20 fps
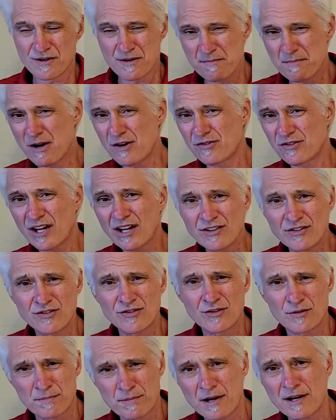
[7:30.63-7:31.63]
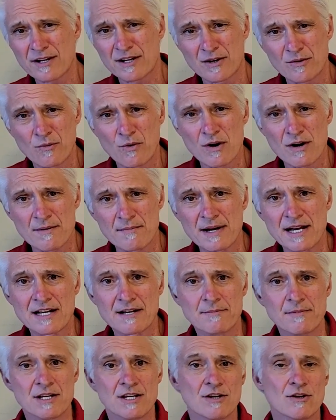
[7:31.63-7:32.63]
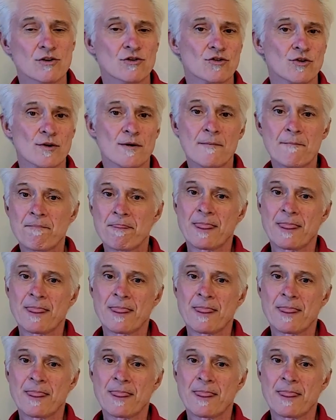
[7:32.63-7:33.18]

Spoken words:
In most cases, you're probably going to want to make them a user.